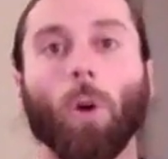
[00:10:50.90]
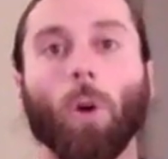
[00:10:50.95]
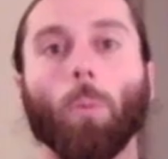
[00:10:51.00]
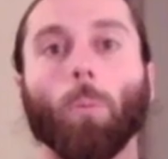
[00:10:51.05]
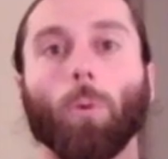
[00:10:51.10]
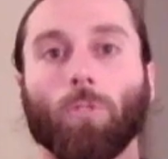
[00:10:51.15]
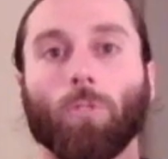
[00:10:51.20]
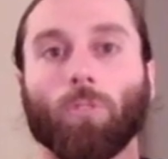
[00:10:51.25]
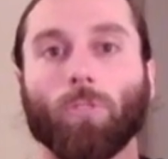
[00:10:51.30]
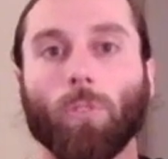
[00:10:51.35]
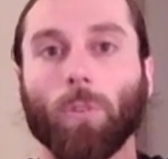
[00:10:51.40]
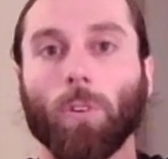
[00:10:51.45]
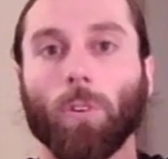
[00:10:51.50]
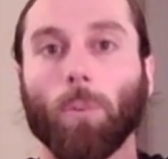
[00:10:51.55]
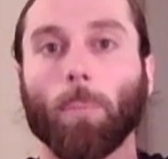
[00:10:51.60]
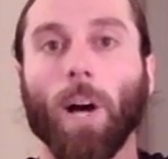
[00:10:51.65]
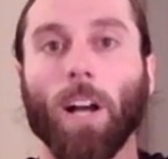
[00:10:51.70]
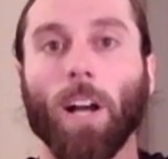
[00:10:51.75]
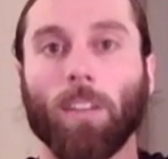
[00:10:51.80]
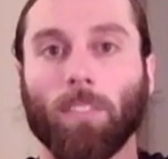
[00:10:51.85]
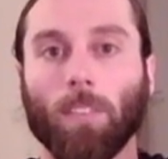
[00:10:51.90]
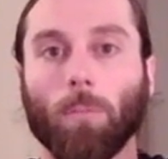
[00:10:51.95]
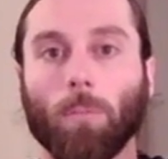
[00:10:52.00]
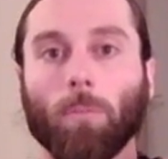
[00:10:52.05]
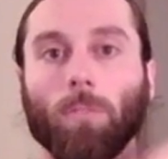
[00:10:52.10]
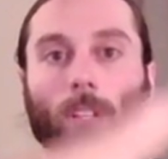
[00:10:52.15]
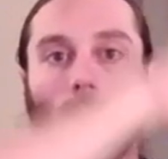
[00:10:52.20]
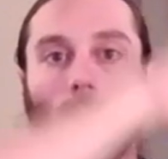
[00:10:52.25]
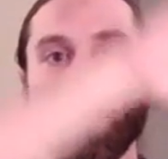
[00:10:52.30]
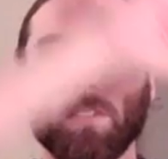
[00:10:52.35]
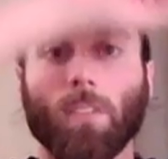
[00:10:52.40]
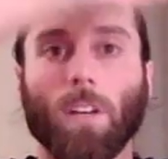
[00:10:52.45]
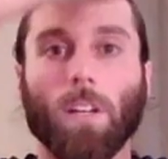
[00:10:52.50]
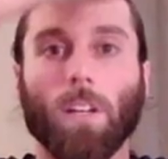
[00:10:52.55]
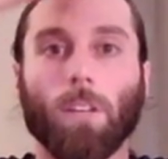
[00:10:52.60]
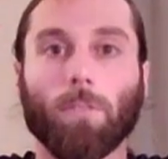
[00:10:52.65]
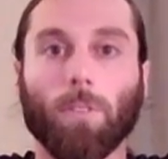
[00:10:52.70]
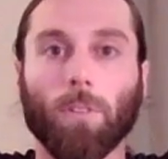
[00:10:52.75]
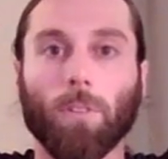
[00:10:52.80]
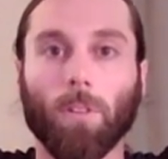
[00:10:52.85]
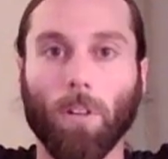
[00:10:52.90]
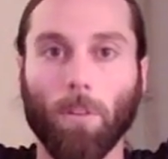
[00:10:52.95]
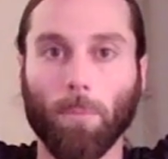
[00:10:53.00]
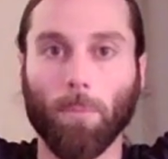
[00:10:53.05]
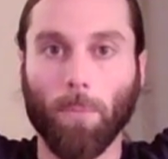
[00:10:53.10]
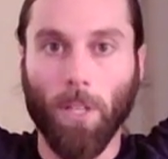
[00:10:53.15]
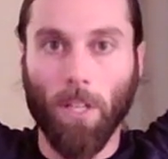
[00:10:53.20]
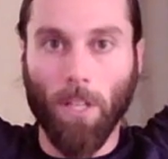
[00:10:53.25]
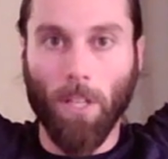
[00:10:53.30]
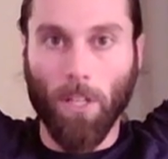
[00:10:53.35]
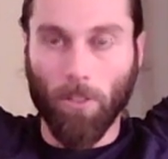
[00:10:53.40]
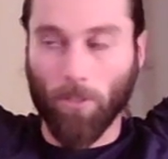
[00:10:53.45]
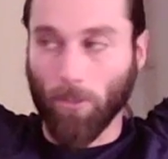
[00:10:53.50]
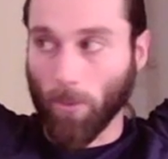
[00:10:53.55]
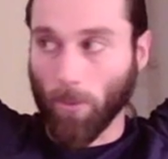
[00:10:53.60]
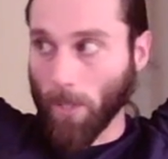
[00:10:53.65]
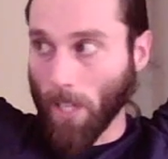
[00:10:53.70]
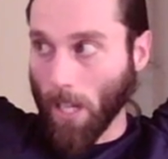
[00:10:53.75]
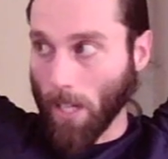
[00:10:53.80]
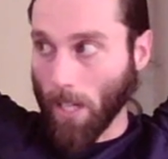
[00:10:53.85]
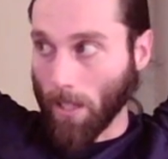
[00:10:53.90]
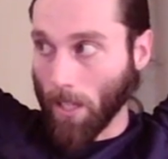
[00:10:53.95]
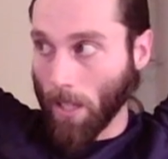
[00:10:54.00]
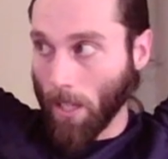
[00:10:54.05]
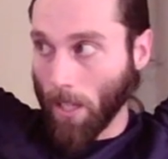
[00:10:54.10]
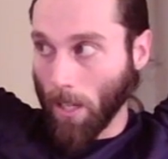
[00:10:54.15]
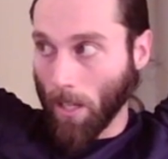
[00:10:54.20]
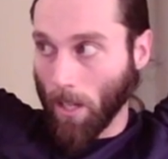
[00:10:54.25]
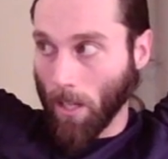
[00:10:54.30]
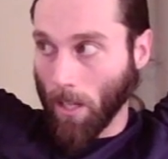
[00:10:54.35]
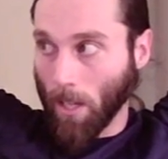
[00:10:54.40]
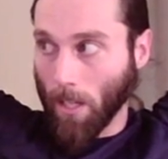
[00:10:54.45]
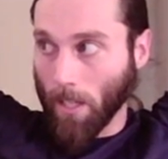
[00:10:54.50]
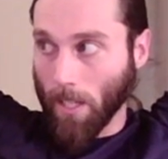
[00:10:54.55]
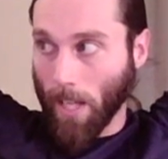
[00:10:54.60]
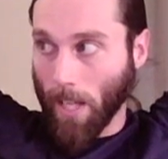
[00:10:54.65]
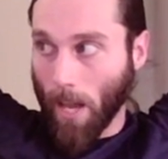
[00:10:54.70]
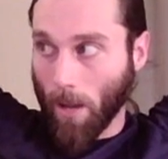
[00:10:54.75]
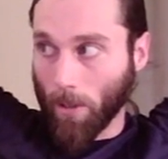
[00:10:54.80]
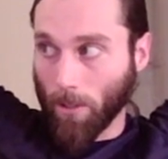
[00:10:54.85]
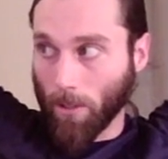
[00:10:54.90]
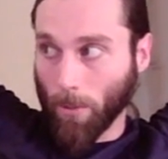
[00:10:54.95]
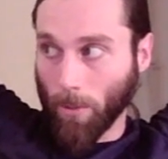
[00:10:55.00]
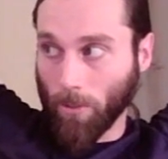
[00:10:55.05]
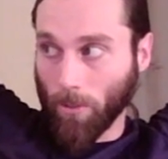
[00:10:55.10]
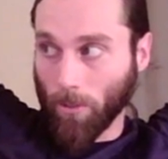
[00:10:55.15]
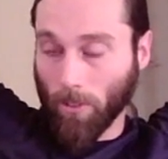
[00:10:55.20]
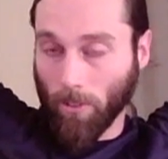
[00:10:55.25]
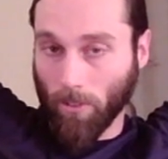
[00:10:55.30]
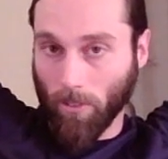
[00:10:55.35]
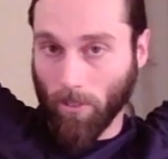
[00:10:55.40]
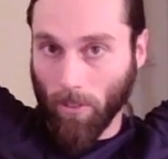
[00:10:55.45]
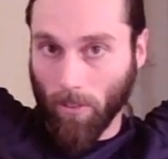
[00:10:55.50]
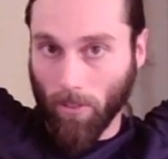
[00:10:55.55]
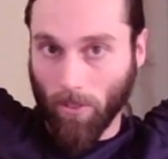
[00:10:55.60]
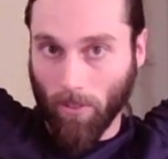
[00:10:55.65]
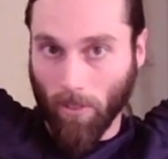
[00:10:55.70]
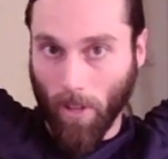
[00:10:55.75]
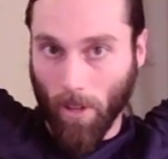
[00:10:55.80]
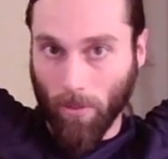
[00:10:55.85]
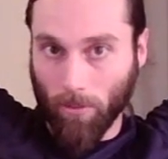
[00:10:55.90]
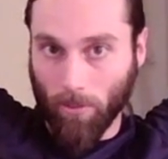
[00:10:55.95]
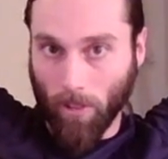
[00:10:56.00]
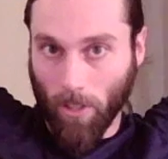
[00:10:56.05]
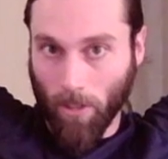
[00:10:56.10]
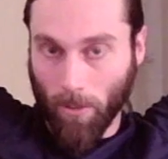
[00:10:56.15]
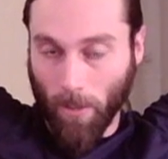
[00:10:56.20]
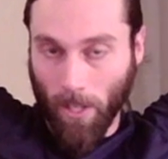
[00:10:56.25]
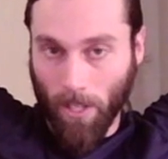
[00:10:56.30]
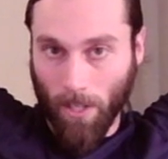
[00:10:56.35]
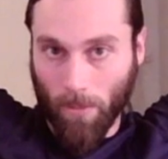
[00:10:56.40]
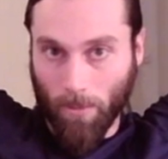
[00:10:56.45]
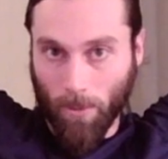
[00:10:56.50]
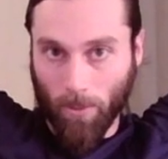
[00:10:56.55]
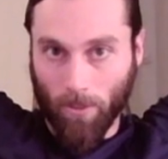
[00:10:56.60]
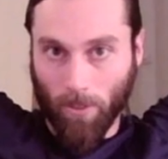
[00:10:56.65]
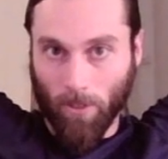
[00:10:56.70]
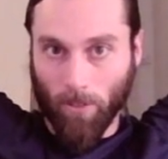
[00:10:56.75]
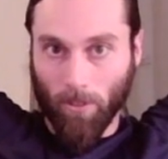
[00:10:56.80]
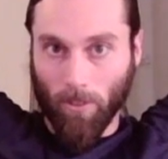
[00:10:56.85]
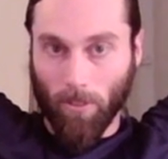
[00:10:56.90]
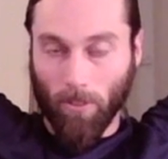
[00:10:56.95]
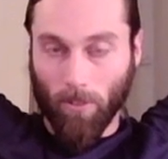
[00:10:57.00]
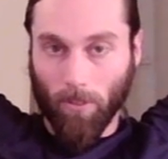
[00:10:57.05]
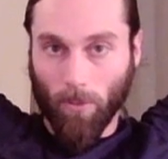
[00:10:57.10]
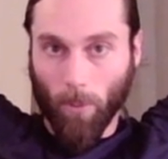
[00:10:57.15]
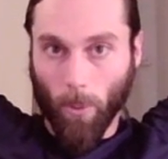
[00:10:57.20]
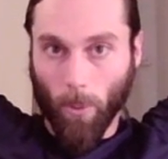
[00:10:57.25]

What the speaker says: more so your biceps, the inside of your arm. So again, counter resistance, self-generated resistance.